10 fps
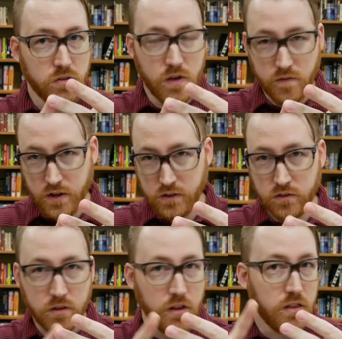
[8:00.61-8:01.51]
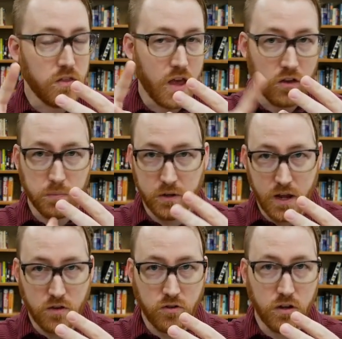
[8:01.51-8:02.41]
of evidence, the
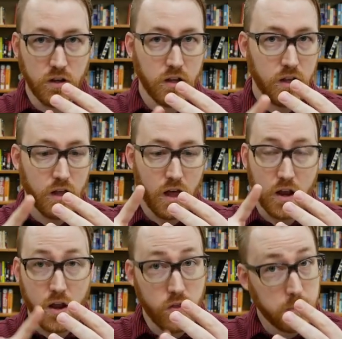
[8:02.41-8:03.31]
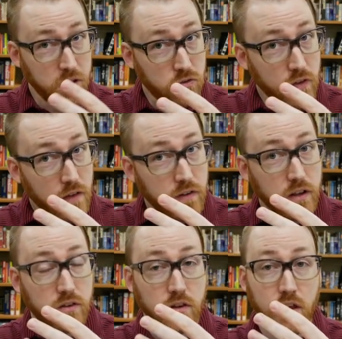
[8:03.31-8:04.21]
explanation, another piece of
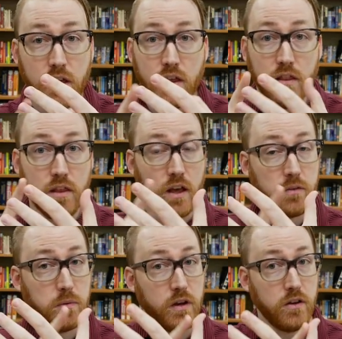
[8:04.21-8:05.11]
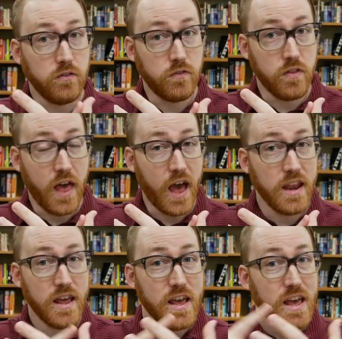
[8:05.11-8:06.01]
evidence, the explanation for
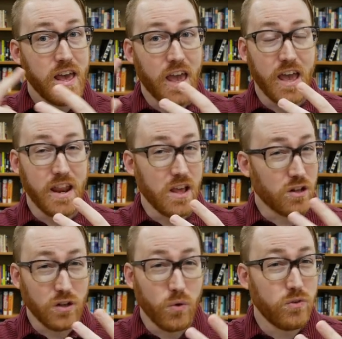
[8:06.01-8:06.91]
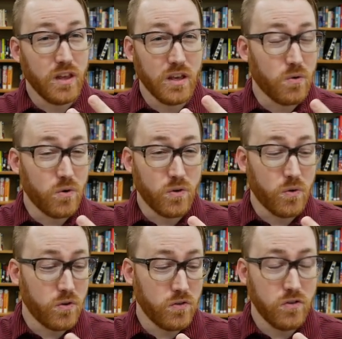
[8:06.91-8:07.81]
that, and a closing
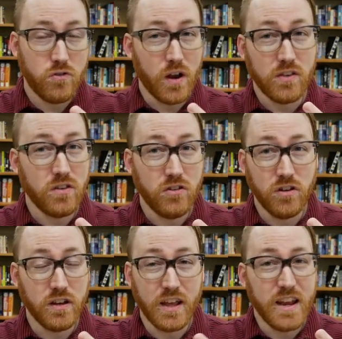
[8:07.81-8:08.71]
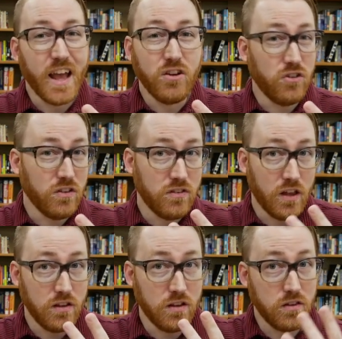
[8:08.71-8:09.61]
or transition connection
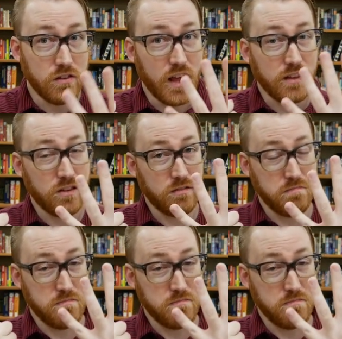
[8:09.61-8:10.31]
sentence. That's